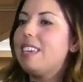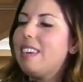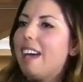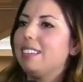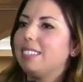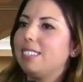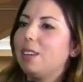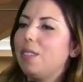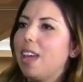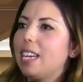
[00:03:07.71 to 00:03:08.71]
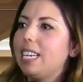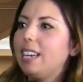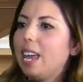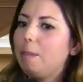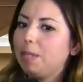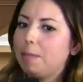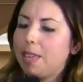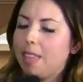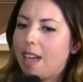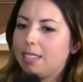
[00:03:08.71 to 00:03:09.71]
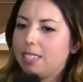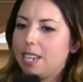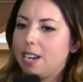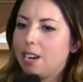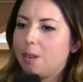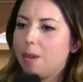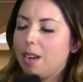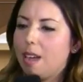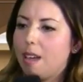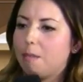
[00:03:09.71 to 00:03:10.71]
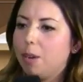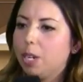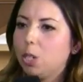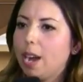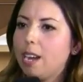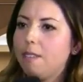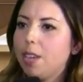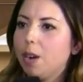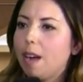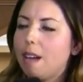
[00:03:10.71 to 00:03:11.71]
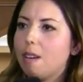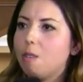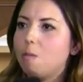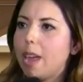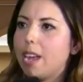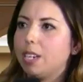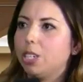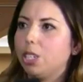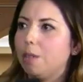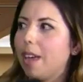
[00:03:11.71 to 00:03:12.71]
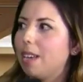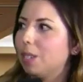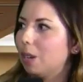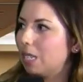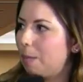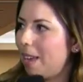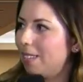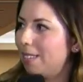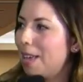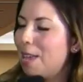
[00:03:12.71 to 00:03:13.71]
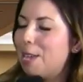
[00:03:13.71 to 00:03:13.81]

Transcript: Yes. So the idea came to me last year when um, we were trying to figure out a way to showcase our space.